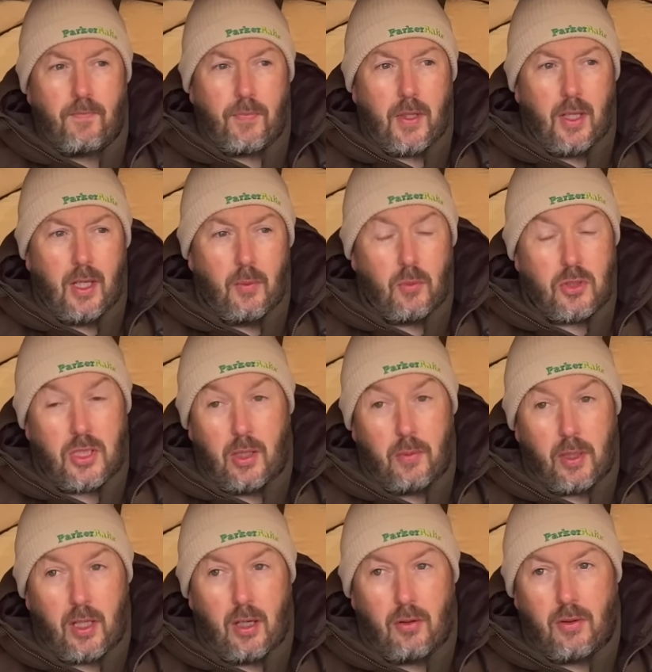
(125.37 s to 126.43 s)
and we'll see how we
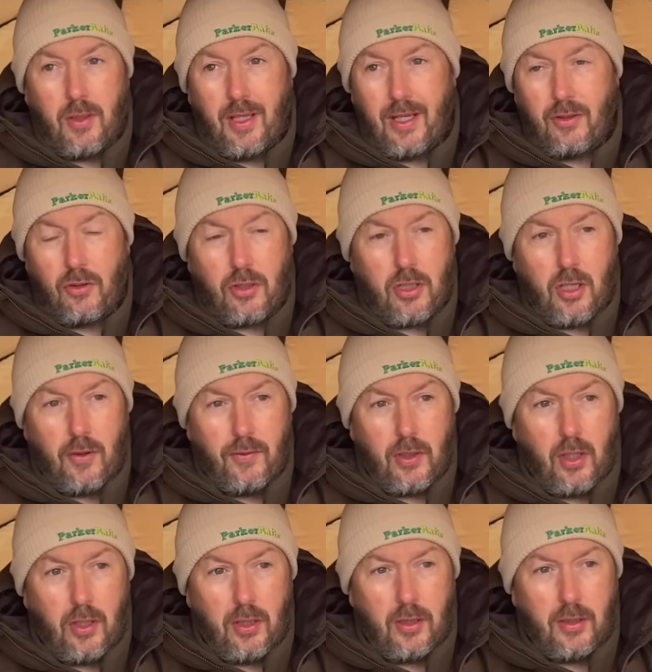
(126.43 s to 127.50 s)
go. Had nothing
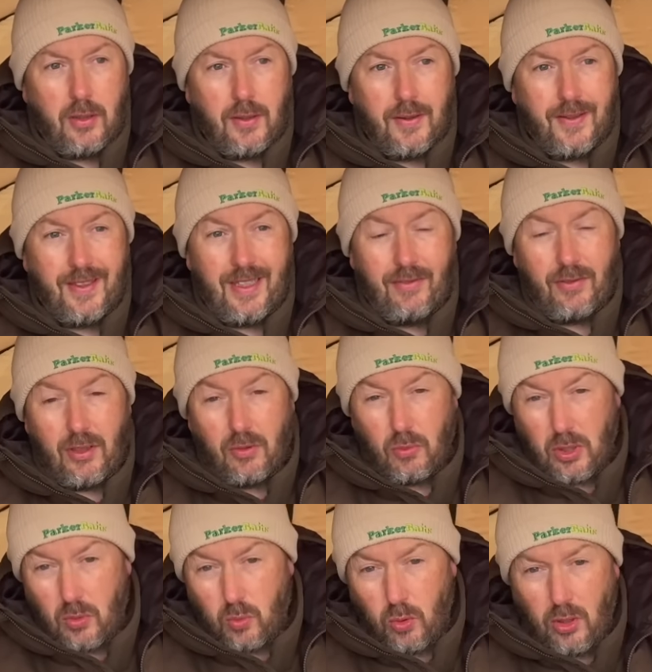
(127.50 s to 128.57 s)
overnight, even
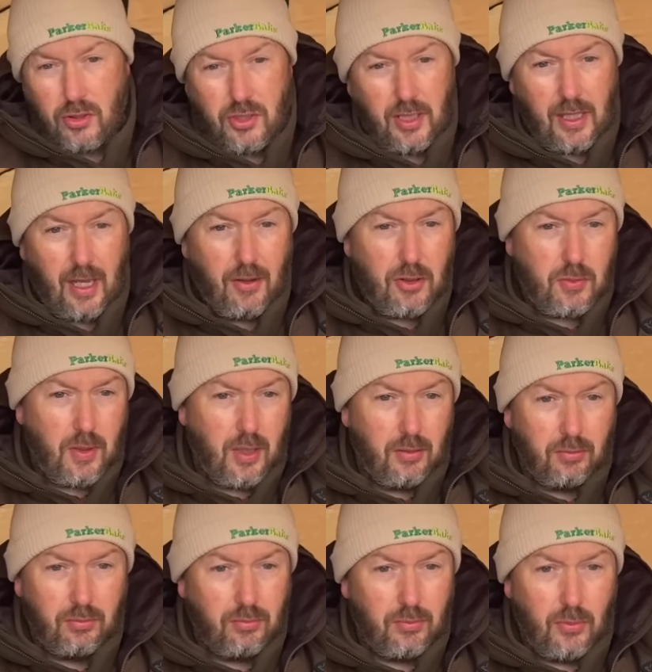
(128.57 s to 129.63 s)
with one zig out as well,
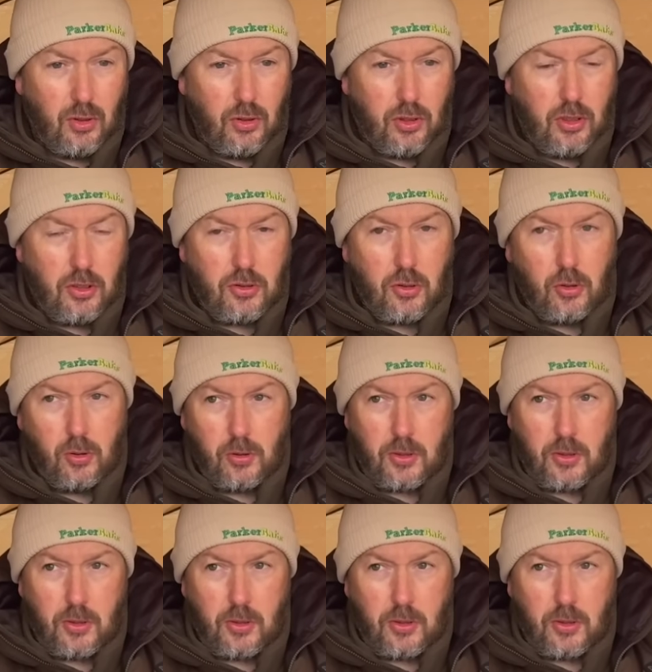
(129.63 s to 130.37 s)
nothing at all.